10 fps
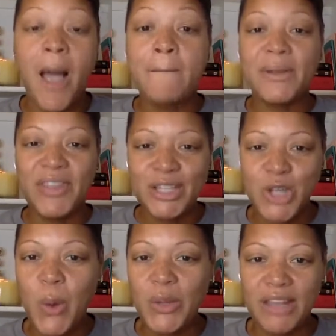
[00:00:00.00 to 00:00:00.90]
but they
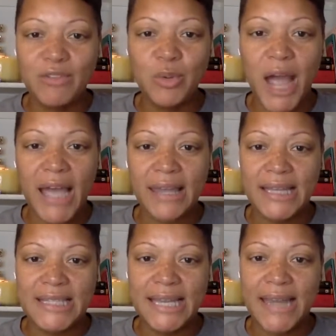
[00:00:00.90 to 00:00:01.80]
don't give you
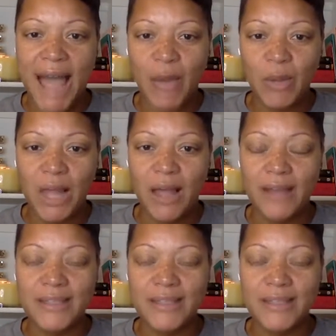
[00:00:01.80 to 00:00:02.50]
guidelines and outlines.